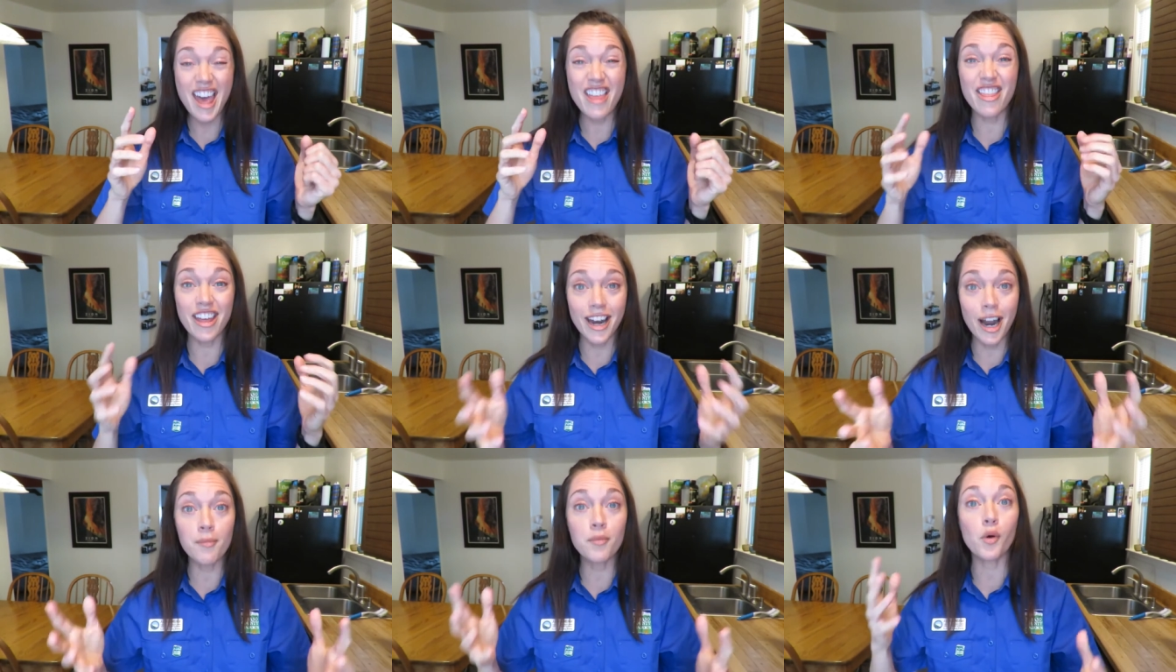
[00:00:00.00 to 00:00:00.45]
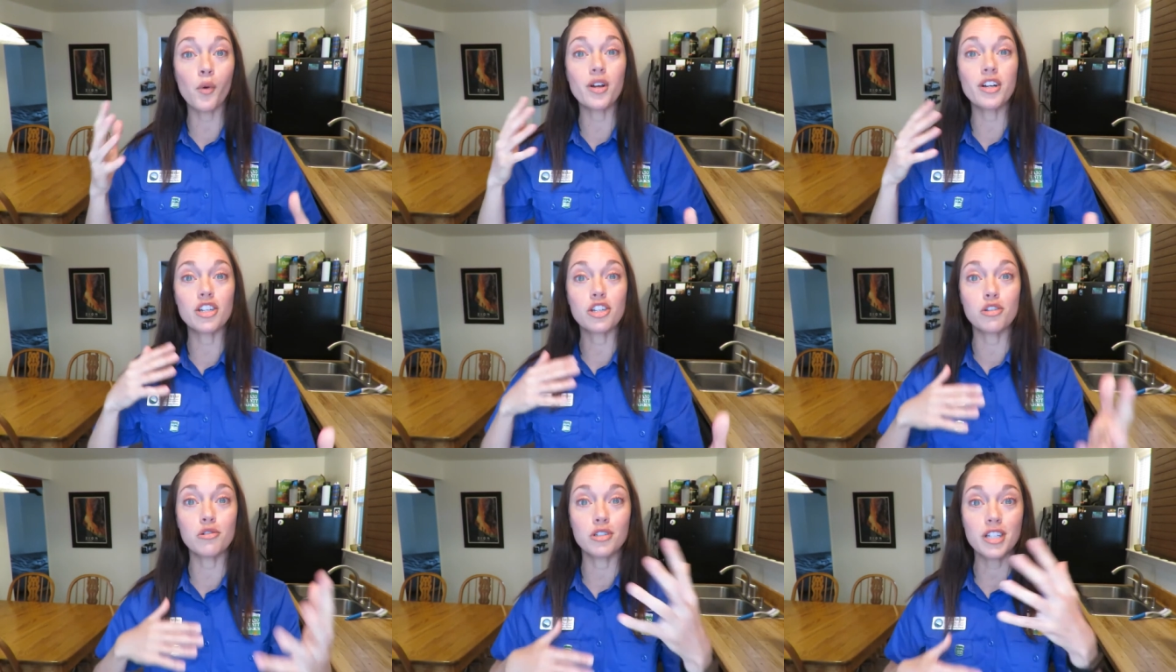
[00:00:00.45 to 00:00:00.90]
and then I'm
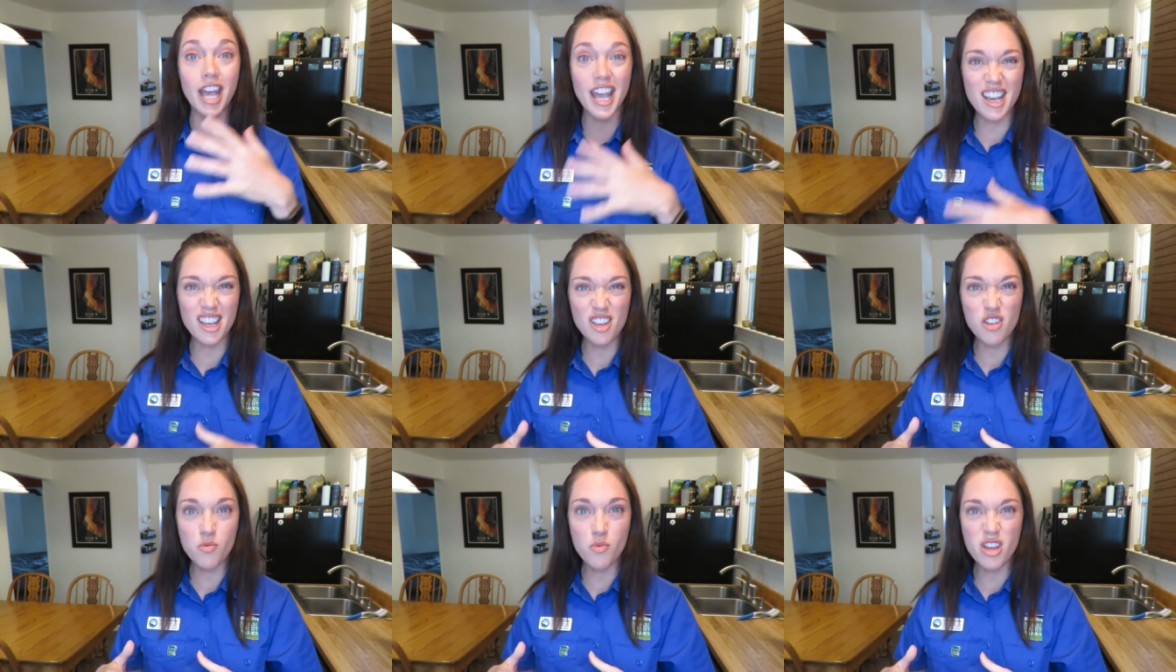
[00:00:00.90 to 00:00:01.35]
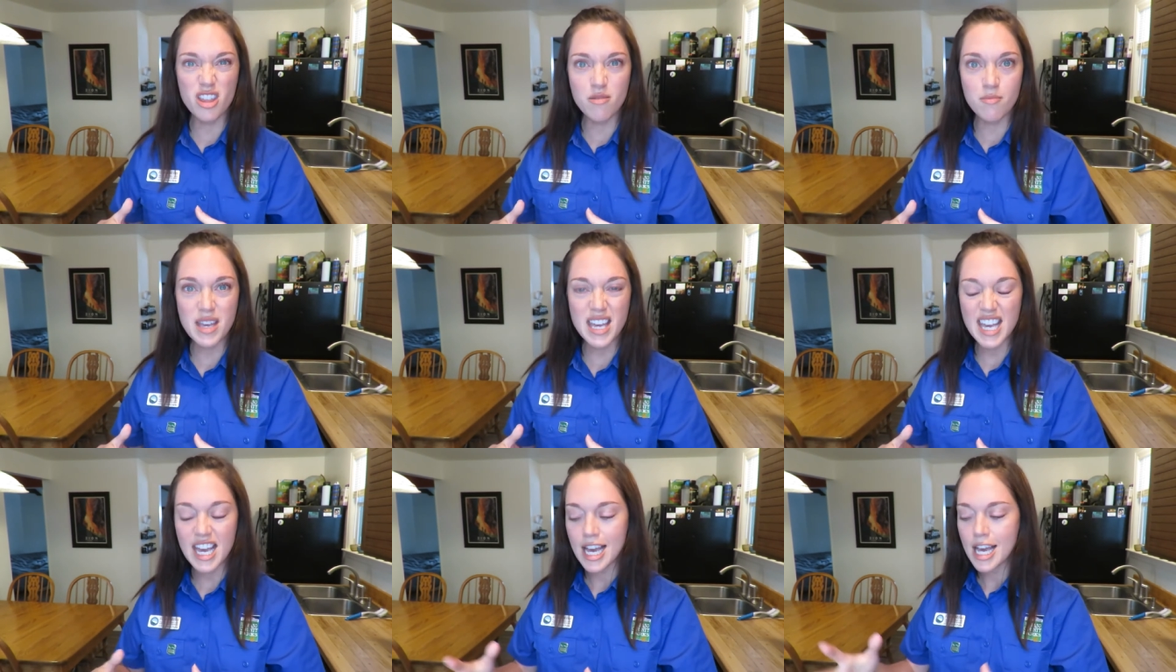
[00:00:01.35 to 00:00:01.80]
going to take you with
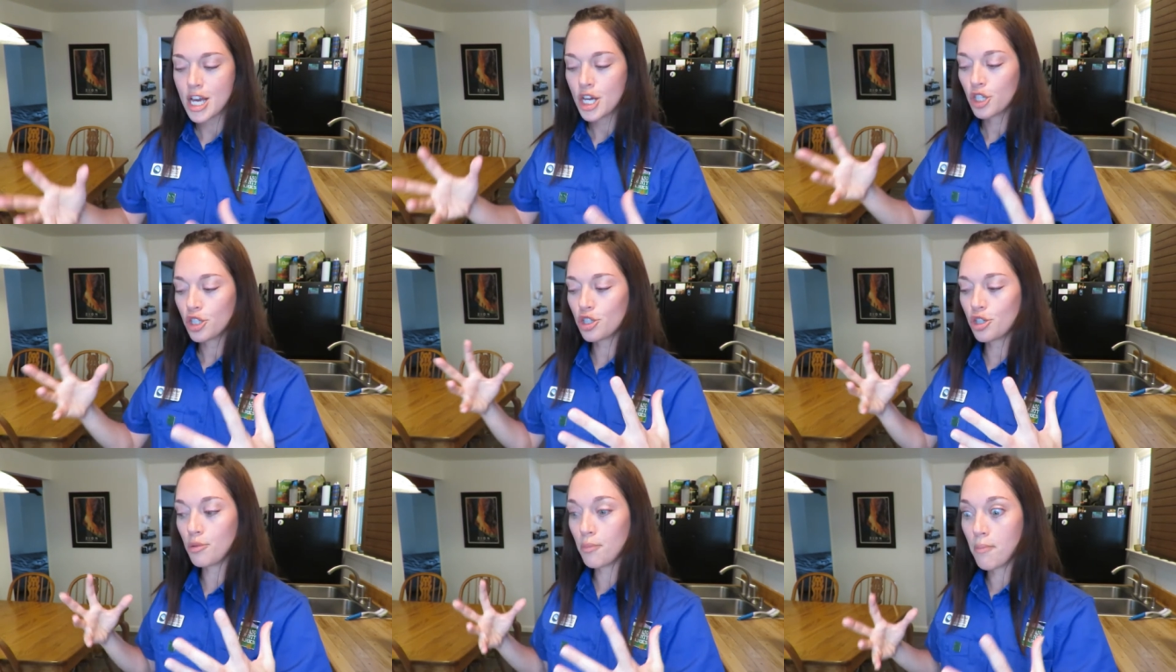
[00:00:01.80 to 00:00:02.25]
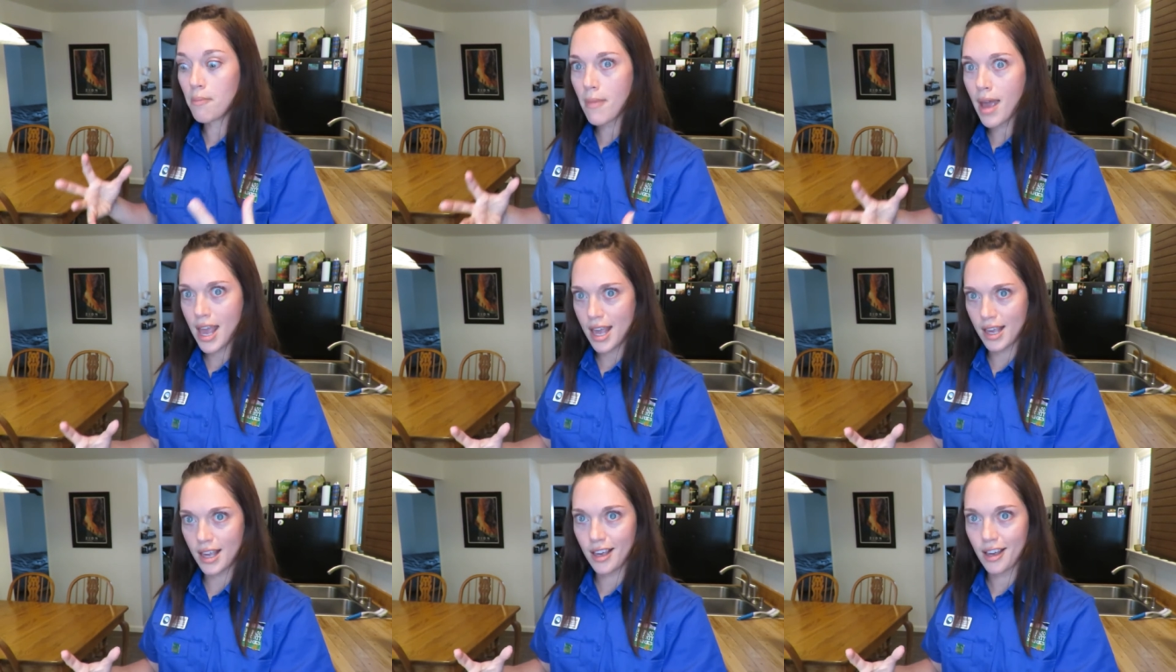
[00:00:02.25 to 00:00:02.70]
me to
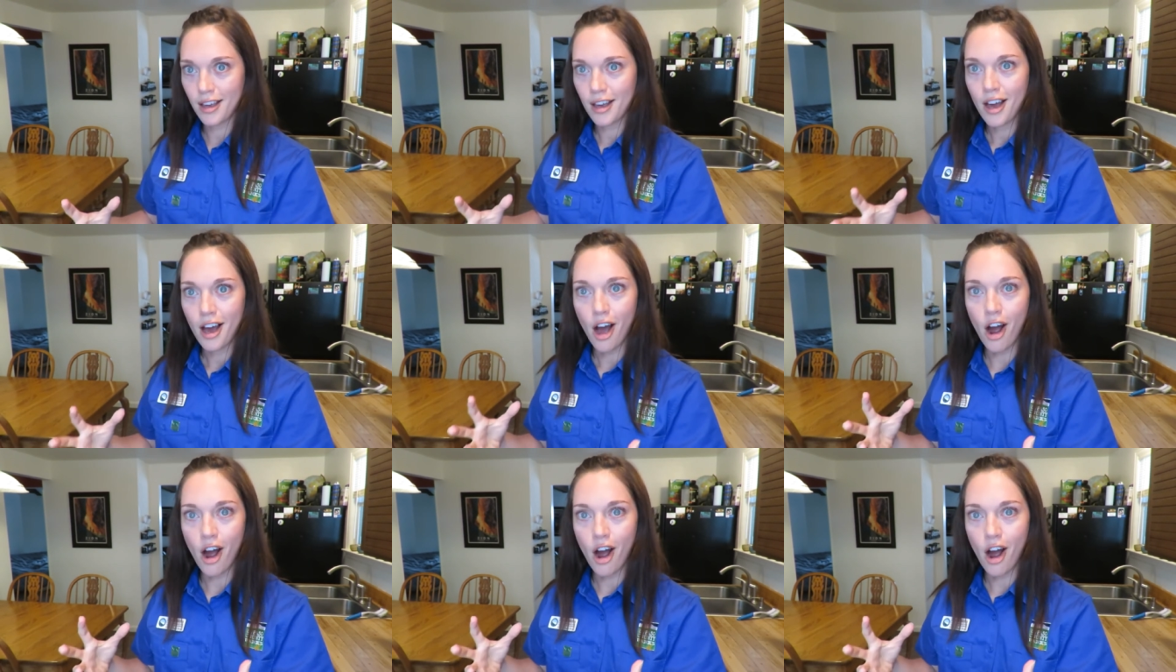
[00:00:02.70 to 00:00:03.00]
make